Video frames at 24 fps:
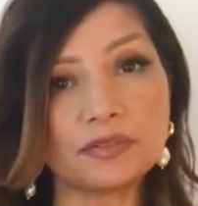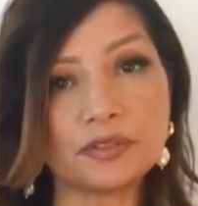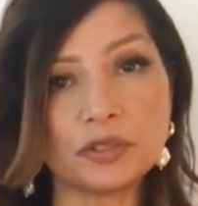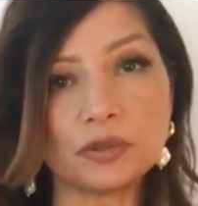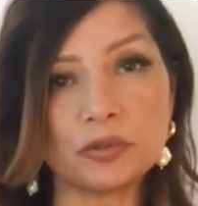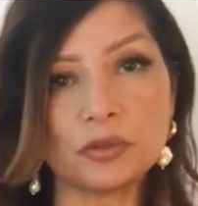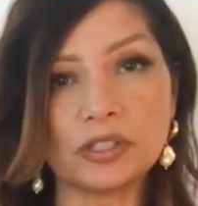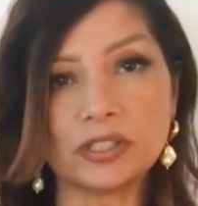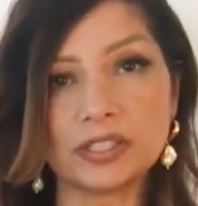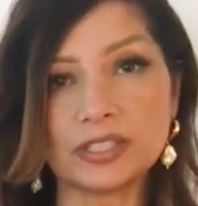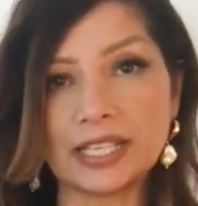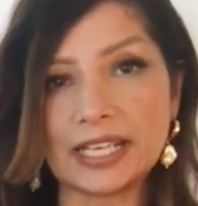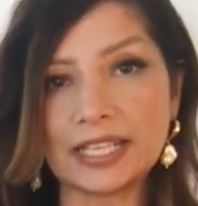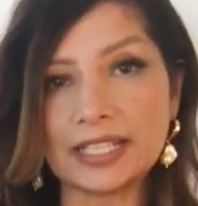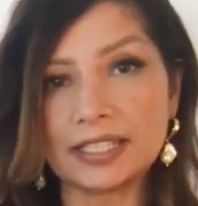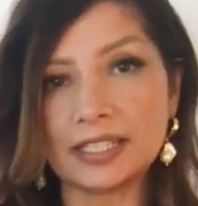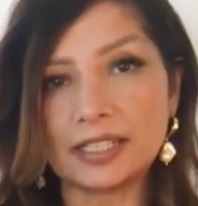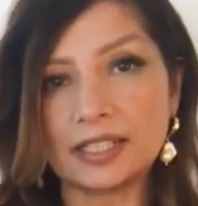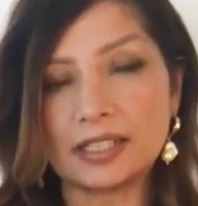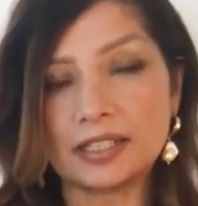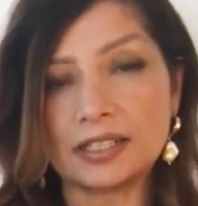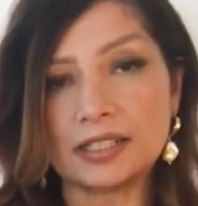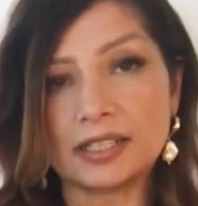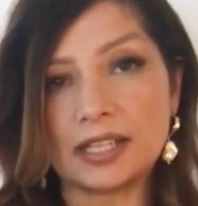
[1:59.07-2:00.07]
if you wear a
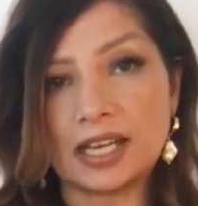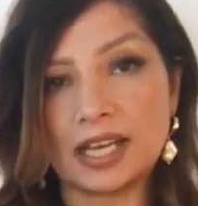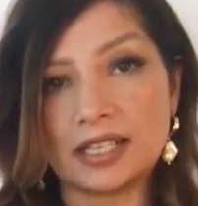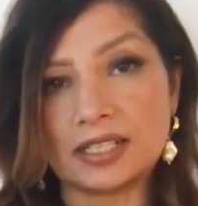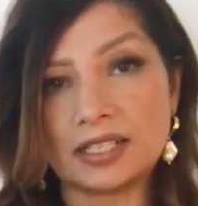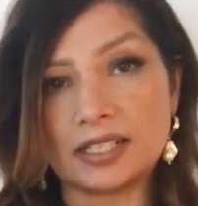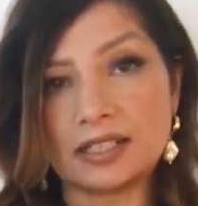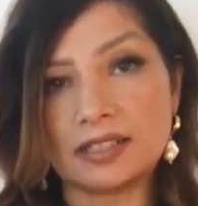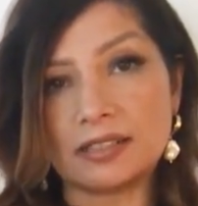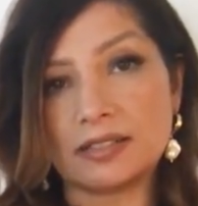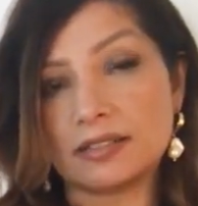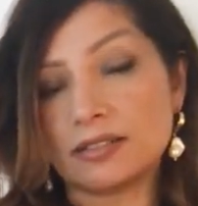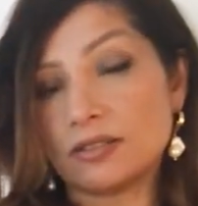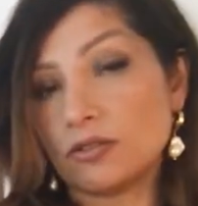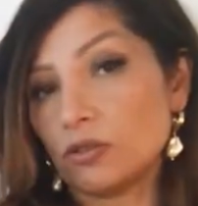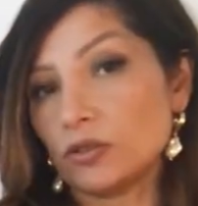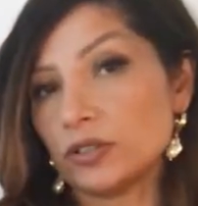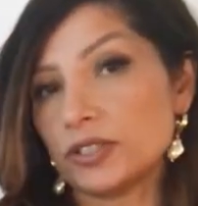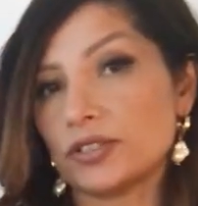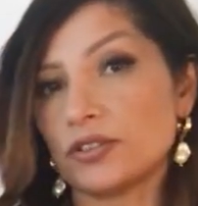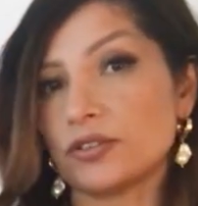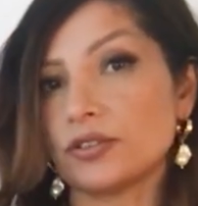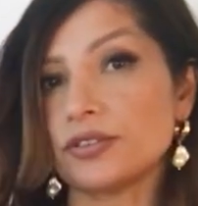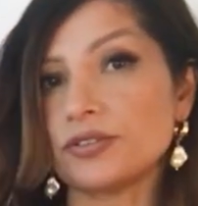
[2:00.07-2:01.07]
neckline that is
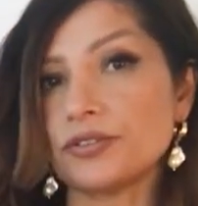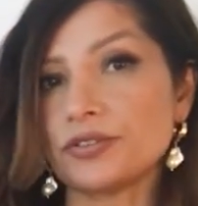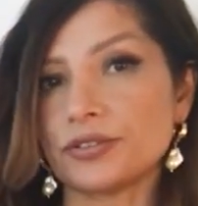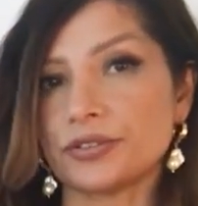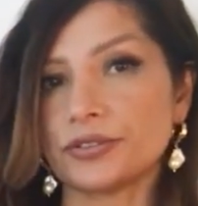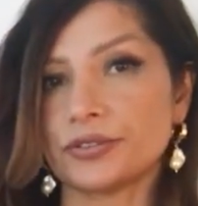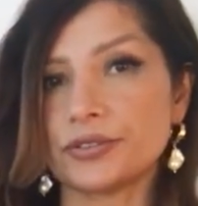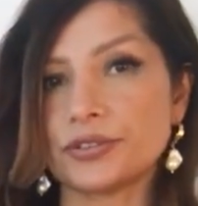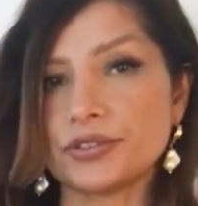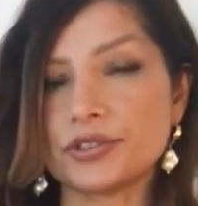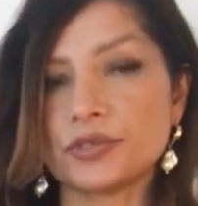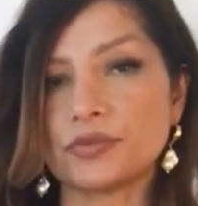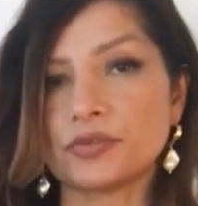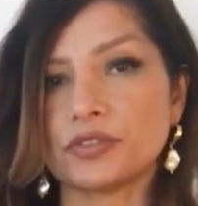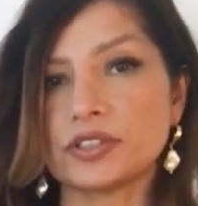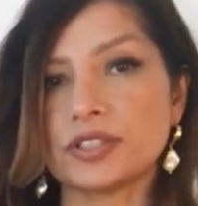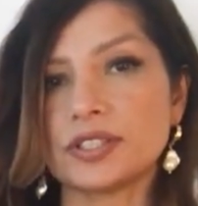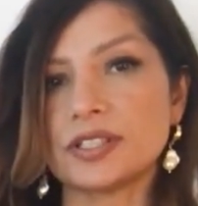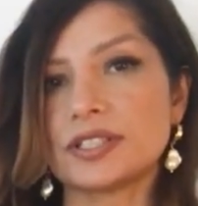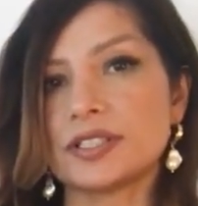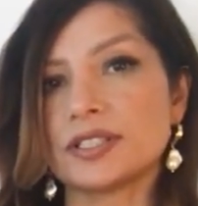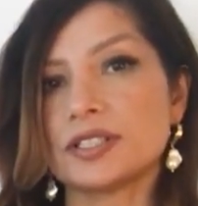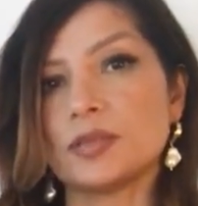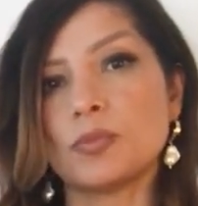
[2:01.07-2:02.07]
horizontal. So for
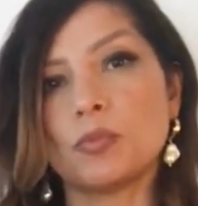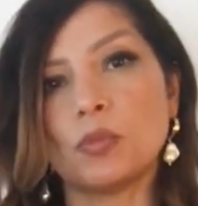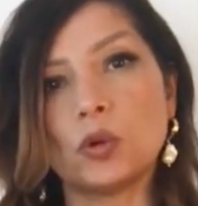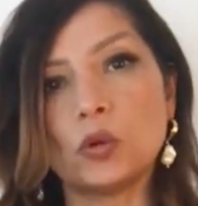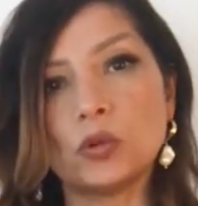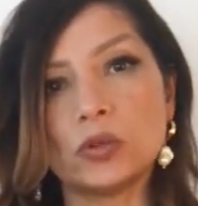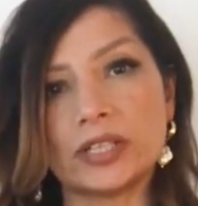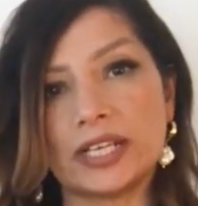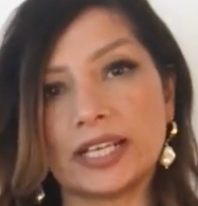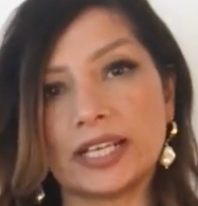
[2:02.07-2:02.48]
instance, a boat